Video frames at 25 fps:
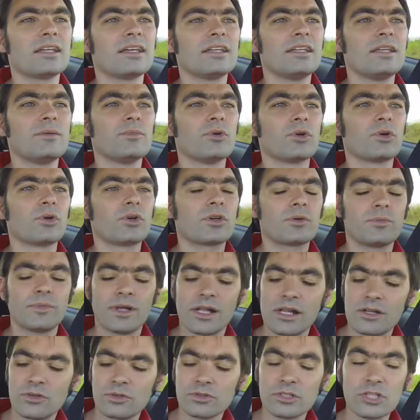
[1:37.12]
Both
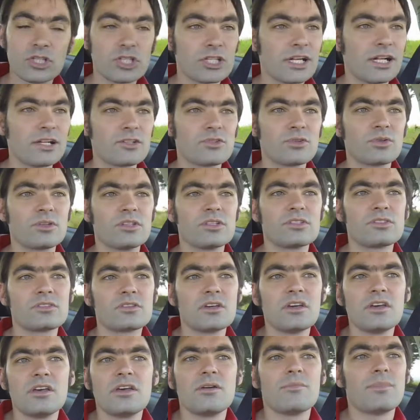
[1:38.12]
cars shift
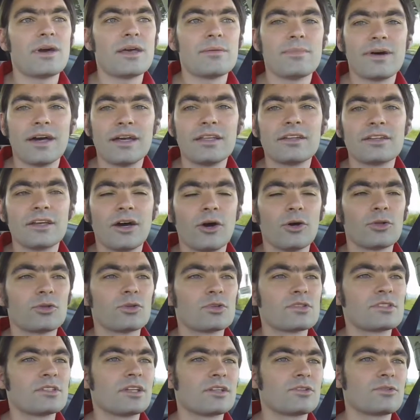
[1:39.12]
smoothly too.
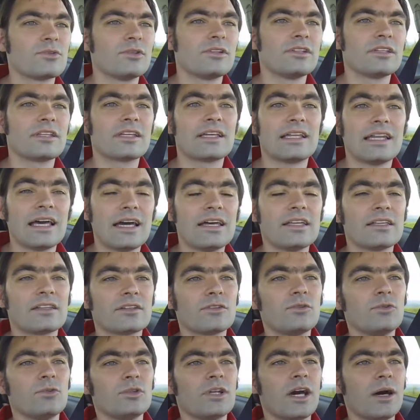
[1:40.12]
Matas has
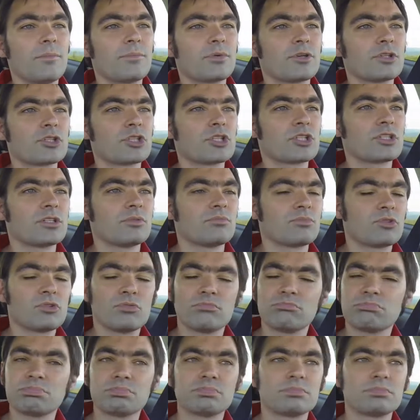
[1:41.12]
no complaints here.